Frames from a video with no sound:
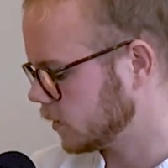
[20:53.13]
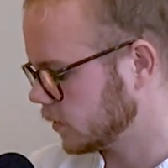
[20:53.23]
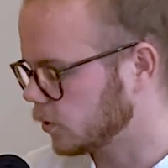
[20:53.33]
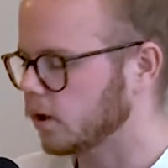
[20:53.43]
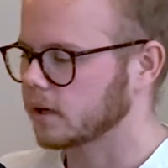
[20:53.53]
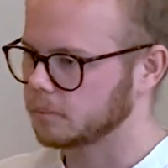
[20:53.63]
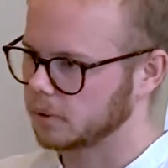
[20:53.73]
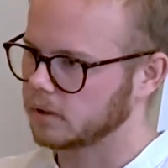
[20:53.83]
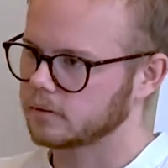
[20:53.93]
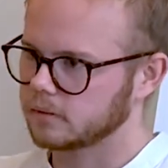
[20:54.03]
talking
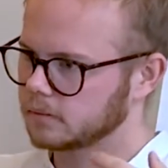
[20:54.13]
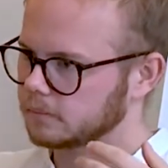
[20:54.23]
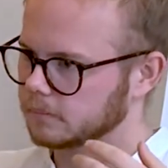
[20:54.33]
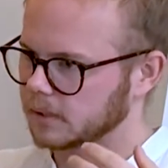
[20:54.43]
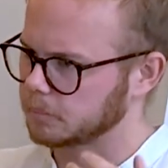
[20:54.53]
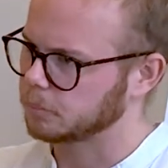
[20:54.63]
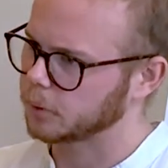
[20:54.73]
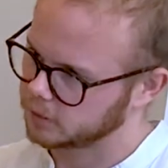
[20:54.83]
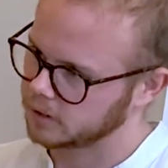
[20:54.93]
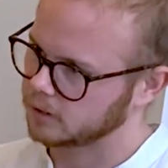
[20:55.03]
about like
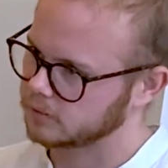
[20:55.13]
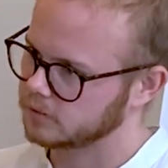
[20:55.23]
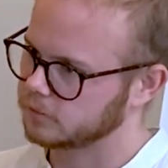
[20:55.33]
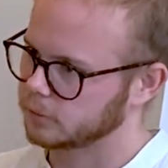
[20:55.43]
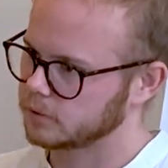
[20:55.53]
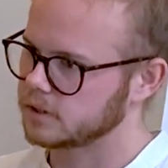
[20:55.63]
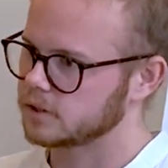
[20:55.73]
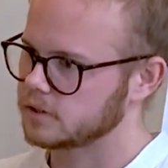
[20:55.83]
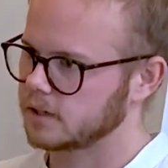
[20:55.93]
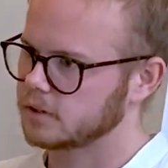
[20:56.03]
burnouts for
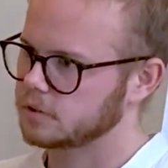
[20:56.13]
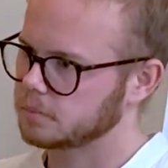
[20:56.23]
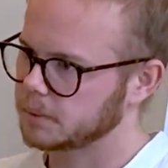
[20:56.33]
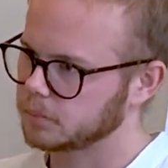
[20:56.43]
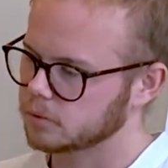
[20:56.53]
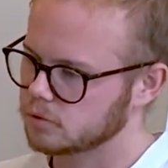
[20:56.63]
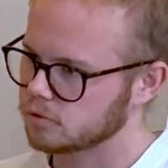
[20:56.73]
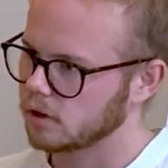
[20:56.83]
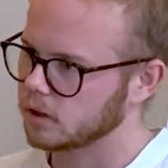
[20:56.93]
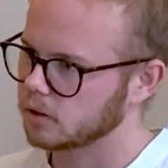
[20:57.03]
DJs, people who
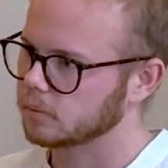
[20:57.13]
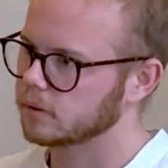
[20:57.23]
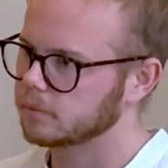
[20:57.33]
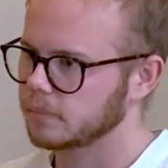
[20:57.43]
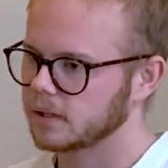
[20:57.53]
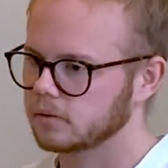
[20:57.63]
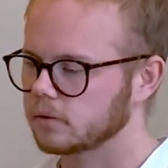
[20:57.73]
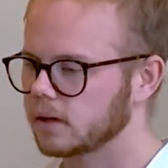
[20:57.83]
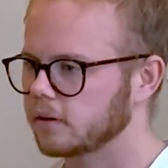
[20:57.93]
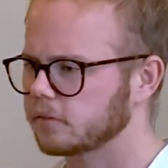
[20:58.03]
struggle with
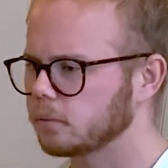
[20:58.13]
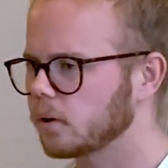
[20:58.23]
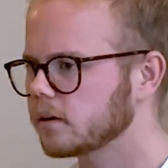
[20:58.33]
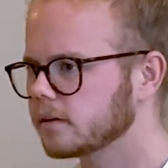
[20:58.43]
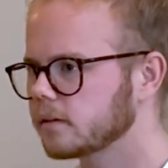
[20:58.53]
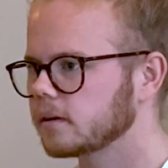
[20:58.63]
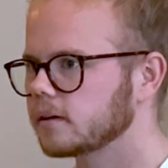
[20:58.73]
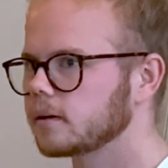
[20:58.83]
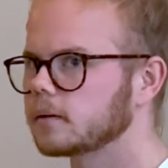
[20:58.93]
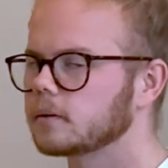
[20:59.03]
mental health. What are
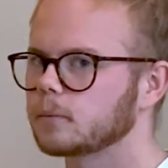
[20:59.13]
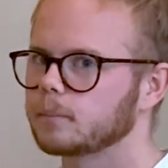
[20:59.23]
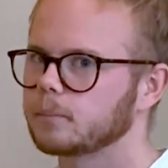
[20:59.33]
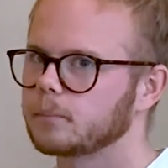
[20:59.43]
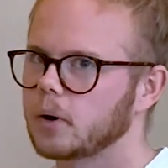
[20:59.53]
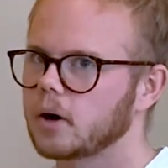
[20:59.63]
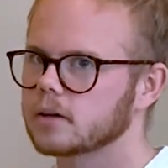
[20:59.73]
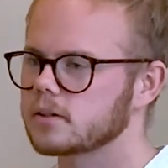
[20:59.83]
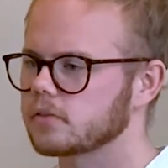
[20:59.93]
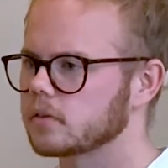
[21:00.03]
the
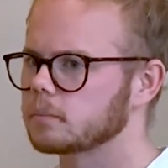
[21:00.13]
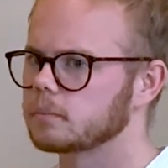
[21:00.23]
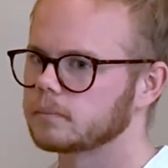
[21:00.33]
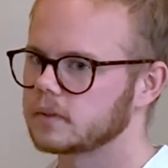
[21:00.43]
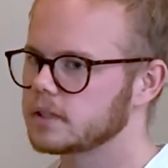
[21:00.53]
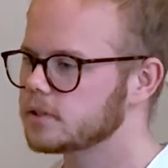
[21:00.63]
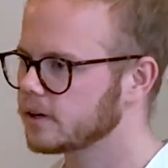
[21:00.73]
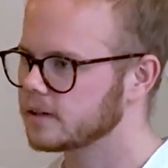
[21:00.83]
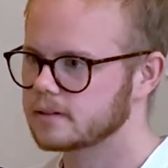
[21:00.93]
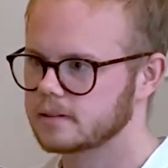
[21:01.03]
parts of the
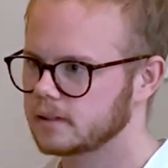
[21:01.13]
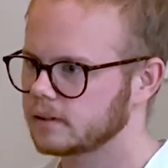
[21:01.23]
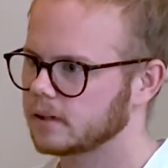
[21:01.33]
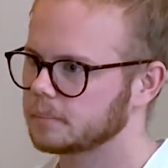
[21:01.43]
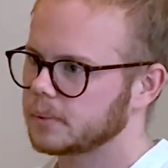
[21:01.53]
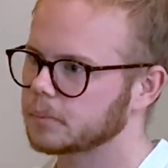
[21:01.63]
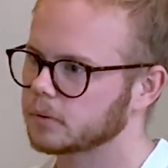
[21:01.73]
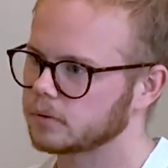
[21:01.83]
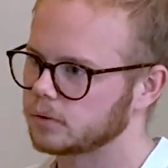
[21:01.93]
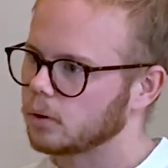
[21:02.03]
DJ scene that
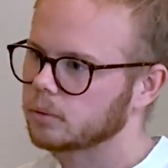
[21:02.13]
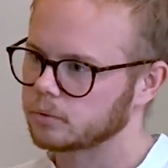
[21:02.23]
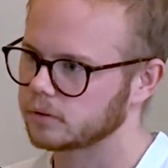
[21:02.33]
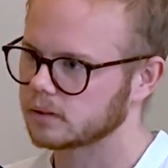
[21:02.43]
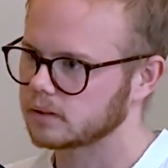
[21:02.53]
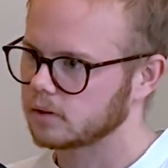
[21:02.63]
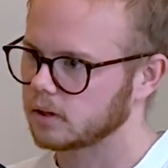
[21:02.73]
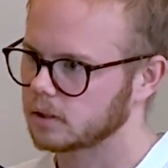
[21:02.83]
people don't really talk